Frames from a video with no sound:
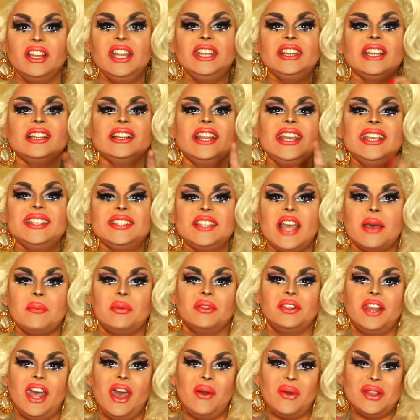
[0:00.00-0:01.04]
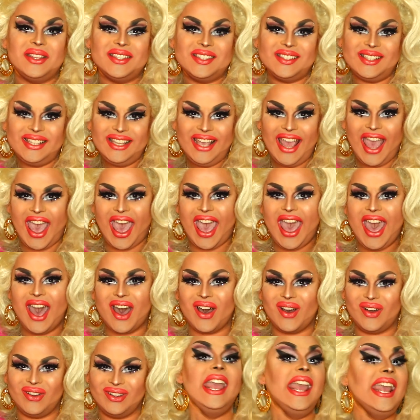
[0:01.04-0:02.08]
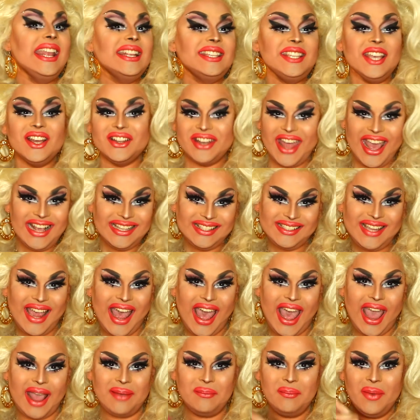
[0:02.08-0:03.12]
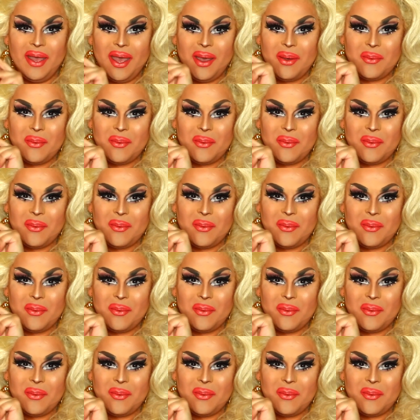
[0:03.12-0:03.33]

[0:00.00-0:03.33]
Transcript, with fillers: click the links down below and see how. Until next time,